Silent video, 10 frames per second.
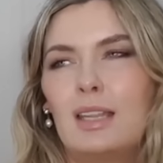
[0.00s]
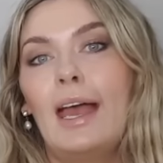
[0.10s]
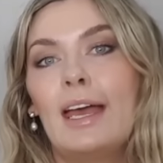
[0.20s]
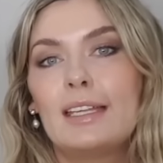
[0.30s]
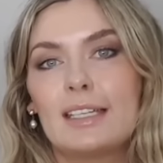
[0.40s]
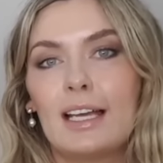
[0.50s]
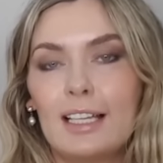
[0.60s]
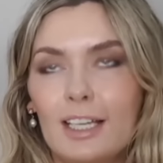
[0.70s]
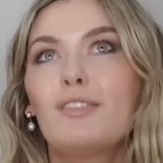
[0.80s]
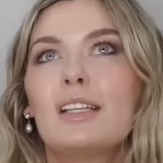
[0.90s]
And I
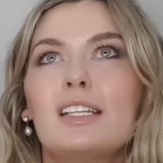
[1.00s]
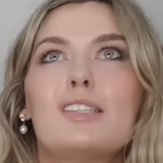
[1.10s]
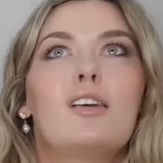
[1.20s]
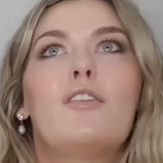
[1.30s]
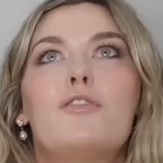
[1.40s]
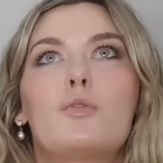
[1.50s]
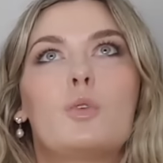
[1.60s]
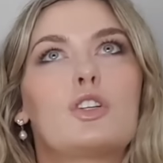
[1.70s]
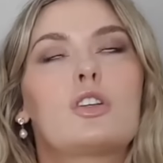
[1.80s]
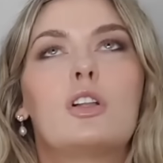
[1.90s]
like a really soft
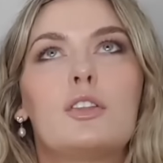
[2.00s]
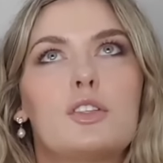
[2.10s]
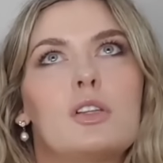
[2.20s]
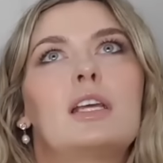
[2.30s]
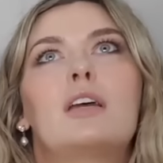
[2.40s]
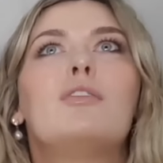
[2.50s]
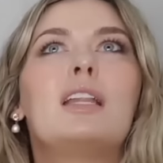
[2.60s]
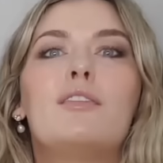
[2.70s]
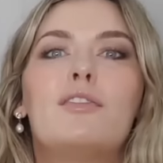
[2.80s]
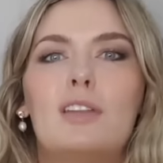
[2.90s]
washcloth, so like that
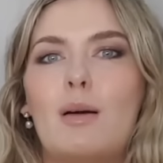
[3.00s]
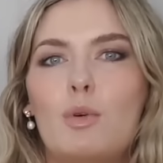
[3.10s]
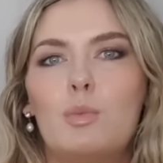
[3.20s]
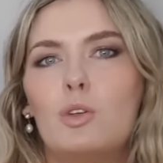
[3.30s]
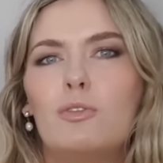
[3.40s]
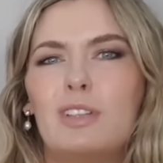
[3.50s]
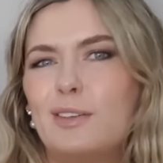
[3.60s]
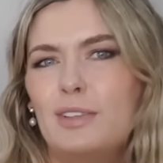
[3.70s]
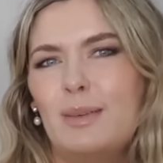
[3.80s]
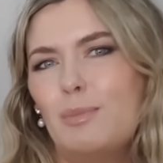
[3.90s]
really flammable, fluffy